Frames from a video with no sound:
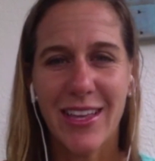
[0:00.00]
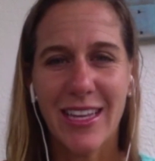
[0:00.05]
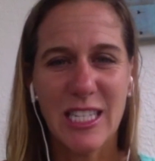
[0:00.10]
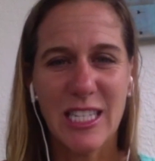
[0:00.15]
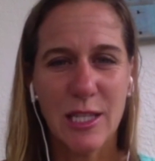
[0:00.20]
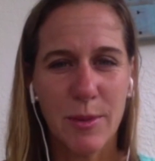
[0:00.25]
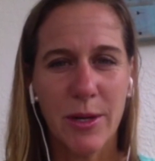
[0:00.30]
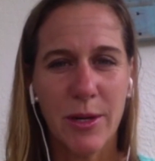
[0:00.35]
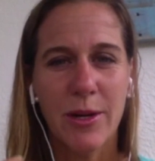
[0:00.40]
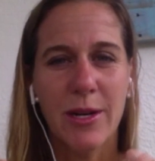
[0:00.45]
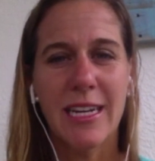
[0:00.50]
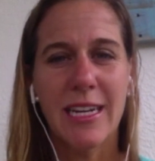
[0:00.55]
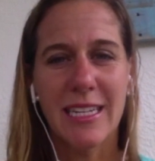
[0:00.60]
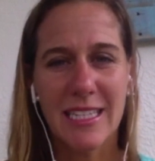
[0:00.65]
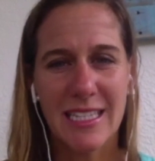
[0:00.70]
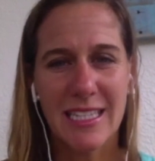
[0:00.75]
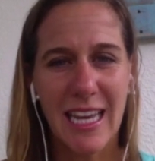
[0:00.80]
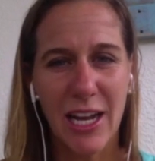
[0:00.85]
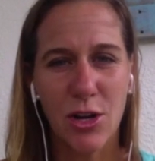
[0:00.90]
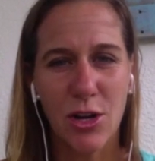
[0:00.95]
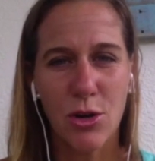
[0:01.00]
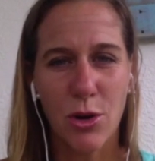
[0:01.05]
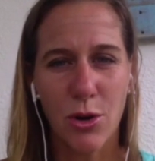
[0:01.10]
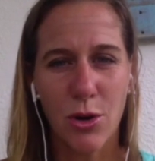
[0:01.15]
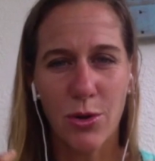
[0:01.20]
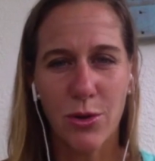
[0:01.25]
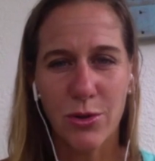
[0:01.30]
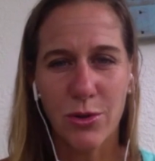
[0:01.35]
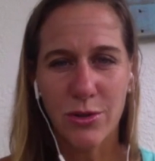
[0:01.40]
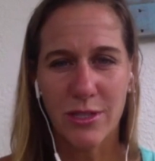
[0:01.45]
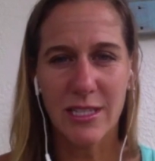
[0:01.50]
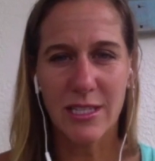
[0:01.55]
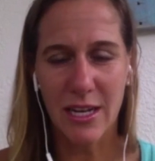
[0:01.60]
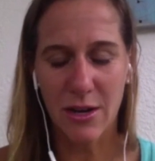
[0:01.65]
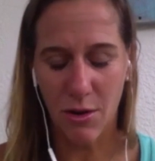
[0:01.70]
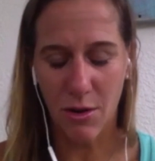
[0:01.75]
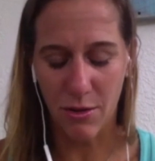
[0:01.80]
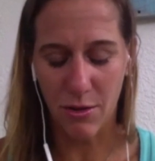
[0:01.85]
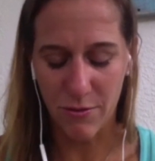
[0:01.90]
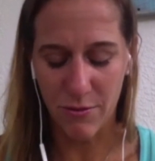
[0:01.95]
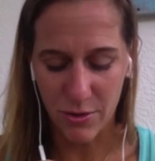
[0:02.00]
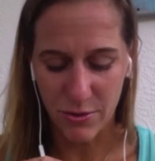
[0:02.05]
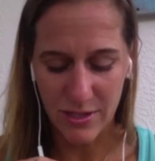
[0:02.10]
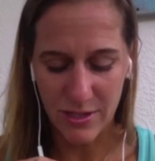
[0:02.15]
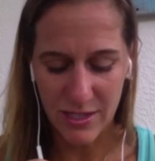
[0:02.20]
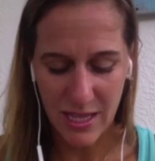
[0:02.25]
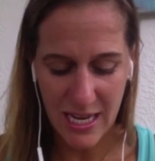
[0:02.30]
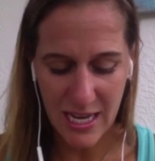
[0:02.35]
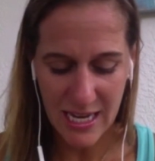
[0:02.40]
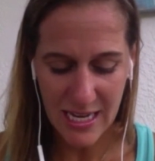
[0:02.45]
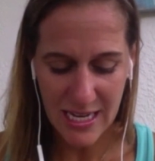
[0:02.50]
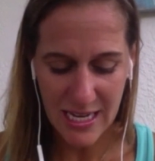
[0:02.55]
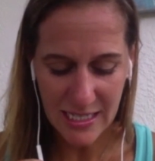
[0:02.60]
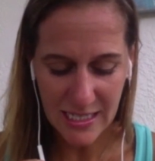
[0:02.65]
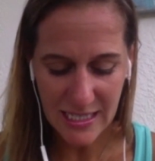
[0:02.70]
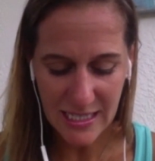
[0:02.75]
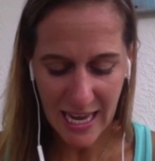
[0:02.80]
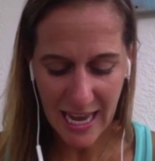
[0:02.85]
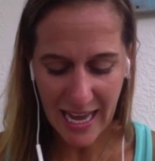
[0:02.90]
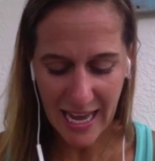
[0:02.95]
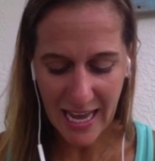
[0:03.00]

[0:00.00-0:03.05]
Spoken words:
experience and goals and all of those things.